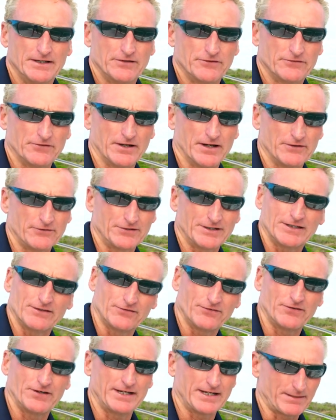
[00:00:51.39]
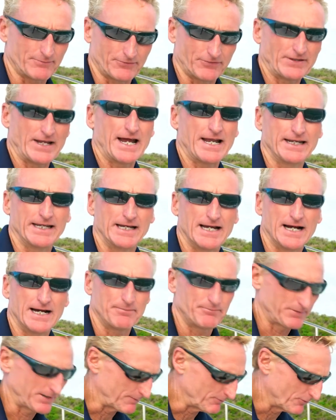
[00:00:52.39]
So as you can see, I'm standing
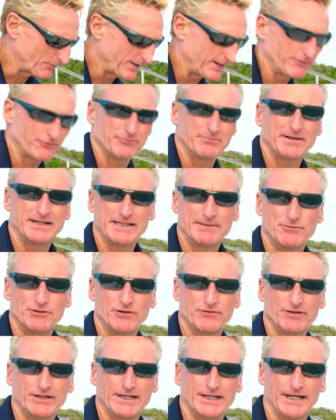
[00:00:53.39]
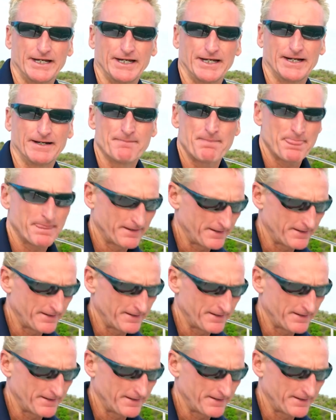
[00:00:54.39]
up, I'm away from any moving gear,